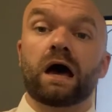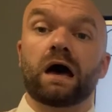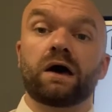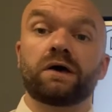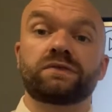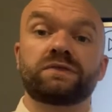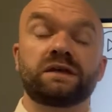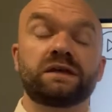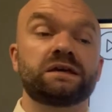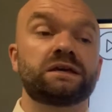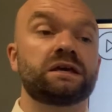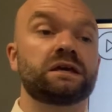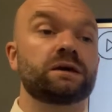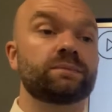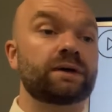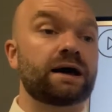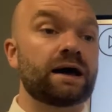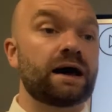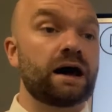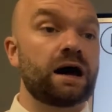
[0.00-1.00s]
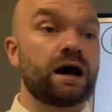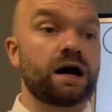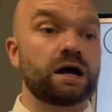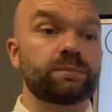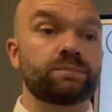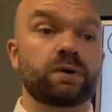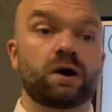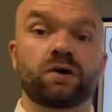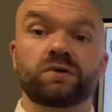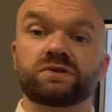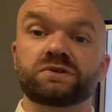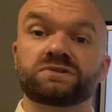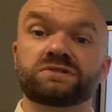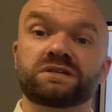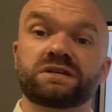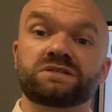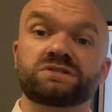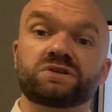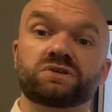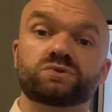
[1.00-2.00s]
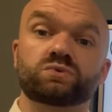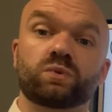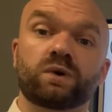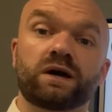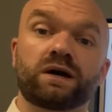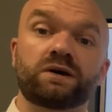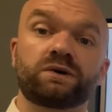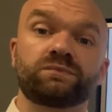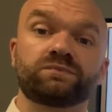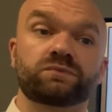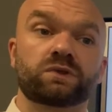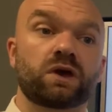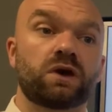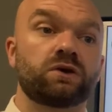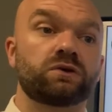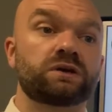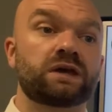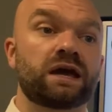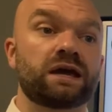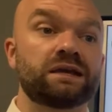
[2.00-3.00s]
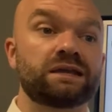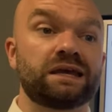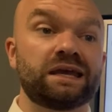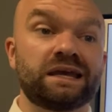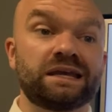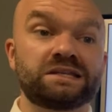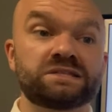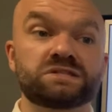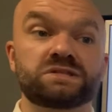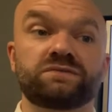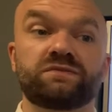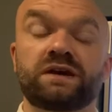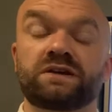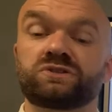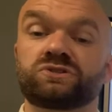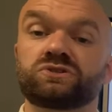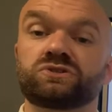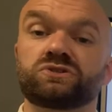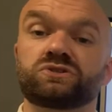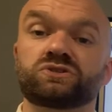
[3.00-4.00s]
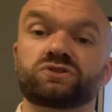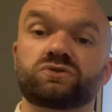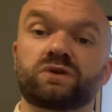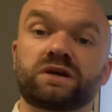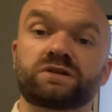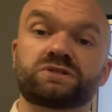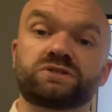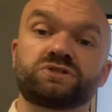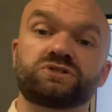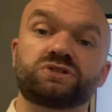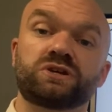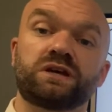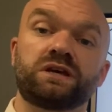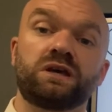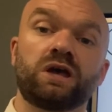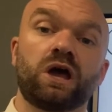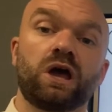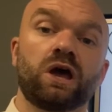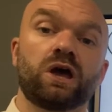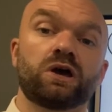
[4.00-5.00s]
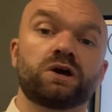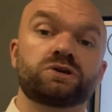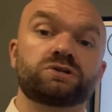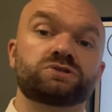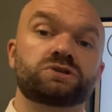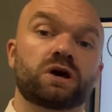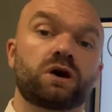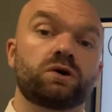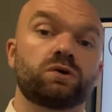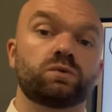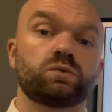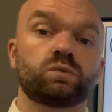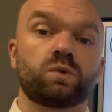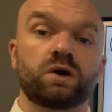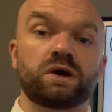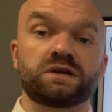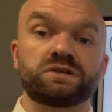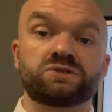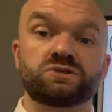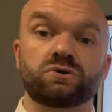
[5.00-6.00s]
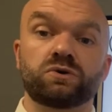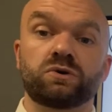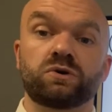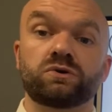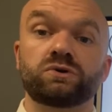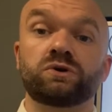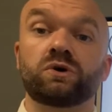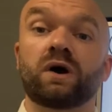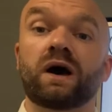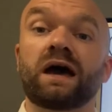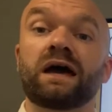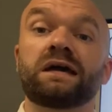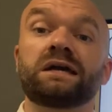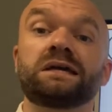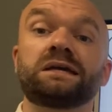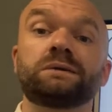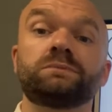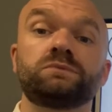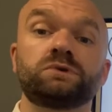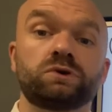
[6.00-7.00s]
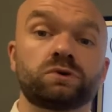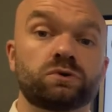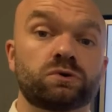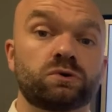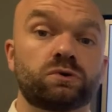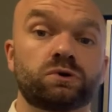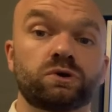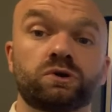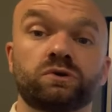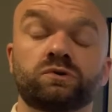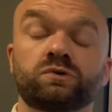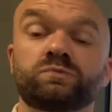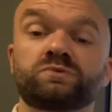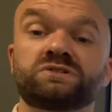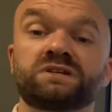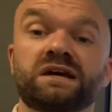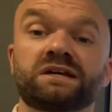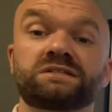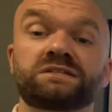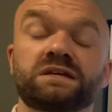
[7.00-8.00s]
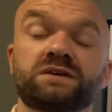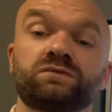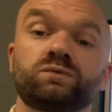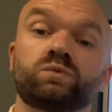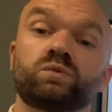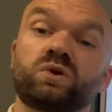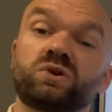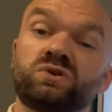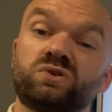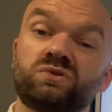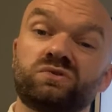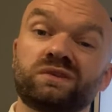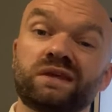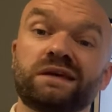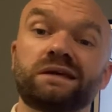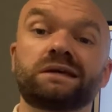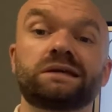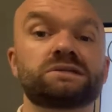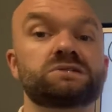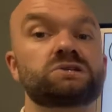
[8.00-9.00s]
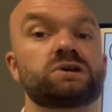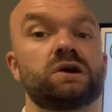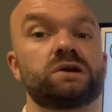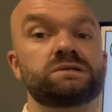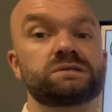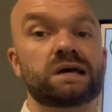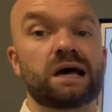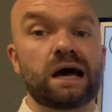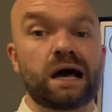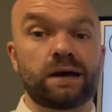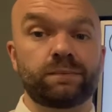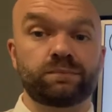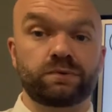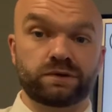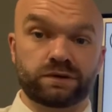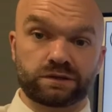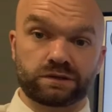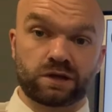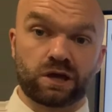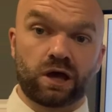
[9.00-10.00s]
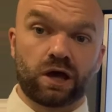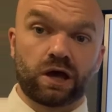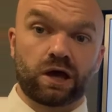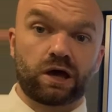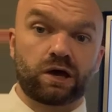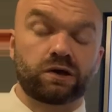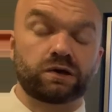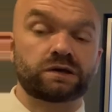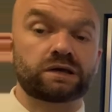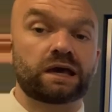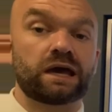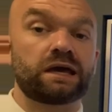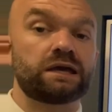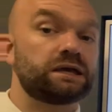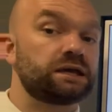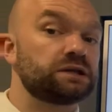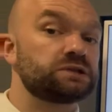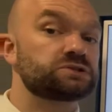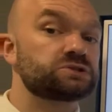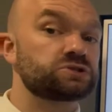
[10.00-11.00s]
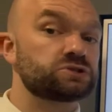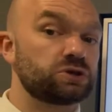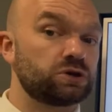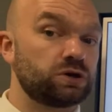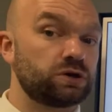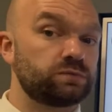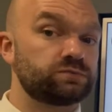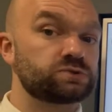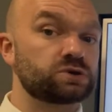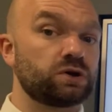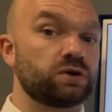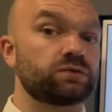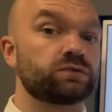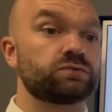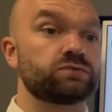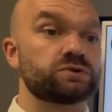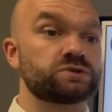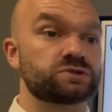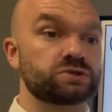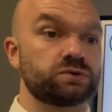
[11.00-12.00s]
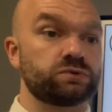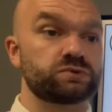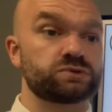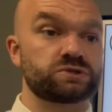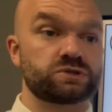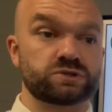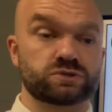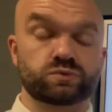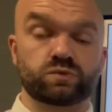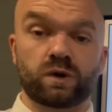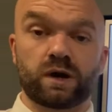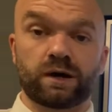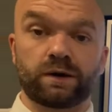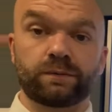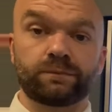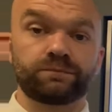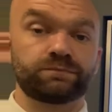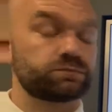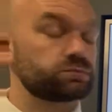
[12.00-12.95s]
Thinking about hypothesis as well, okay? Intervention strategy. So what is your aim, your objective, what you think is going to happen, okay, in terms of the results as well.